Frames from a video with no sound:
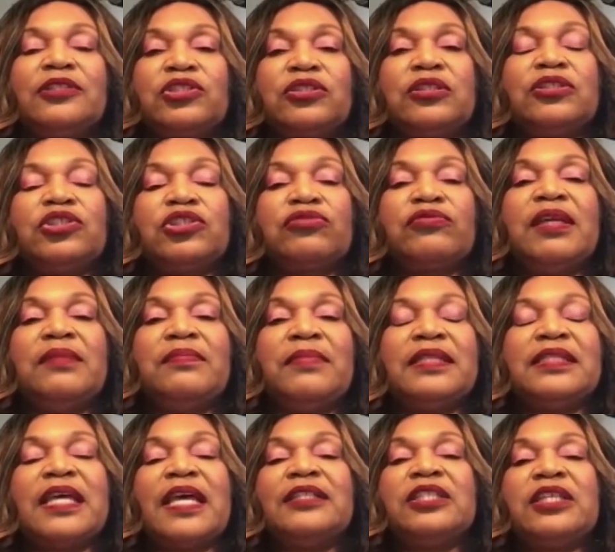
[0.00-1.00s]
the
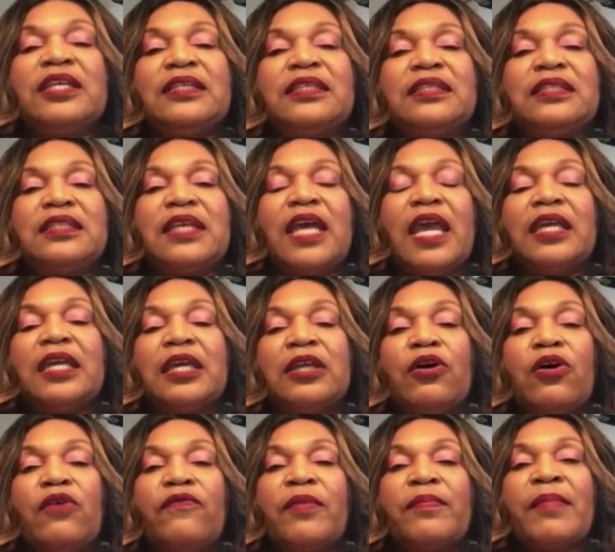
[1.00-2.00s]
treatments had just taken
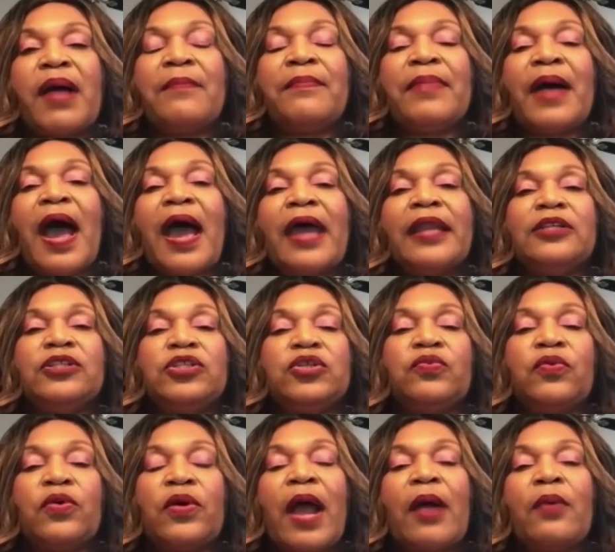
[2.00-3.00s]
over my body to
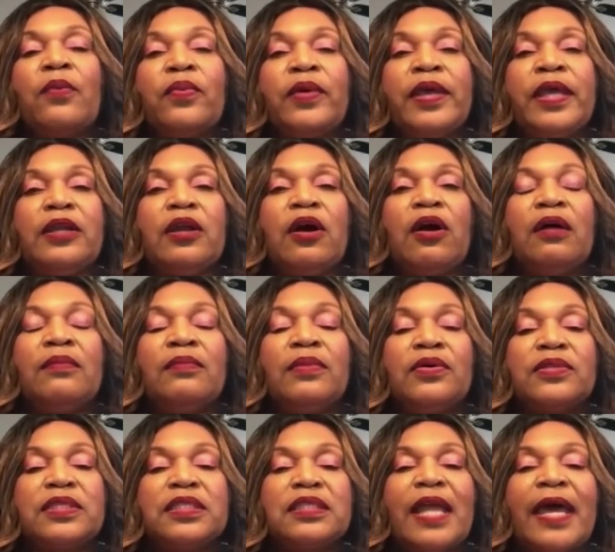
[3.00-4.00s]
where I went
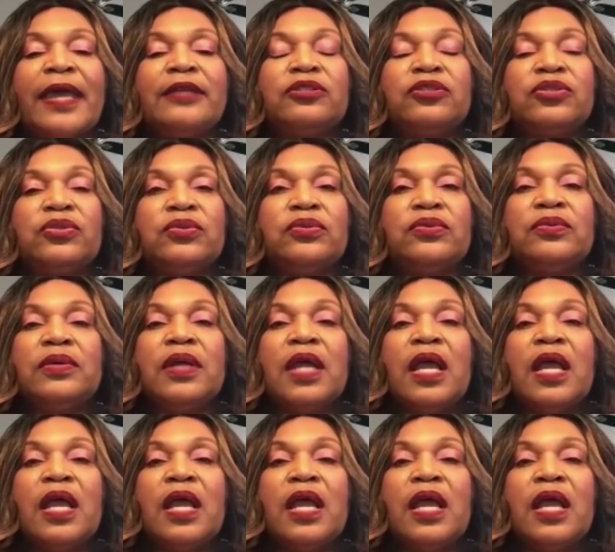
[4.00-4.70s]
almost like to